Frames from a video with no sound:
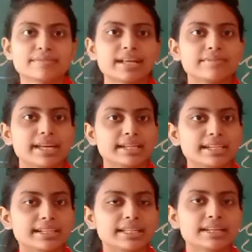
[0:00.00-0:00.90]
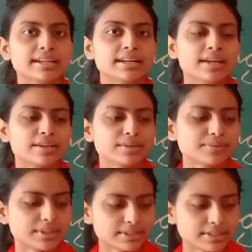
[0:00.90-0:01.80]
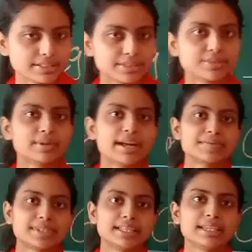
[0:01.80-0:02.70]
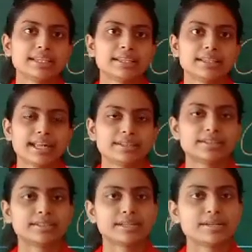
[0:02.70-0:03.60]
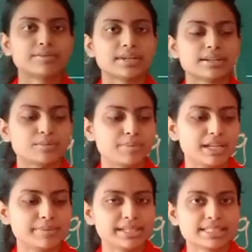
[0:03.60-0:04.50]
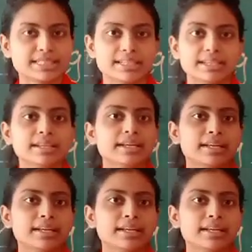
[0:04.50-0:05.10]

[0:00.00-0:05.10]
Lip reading: While we are eating, if you have seen that if a baby is there,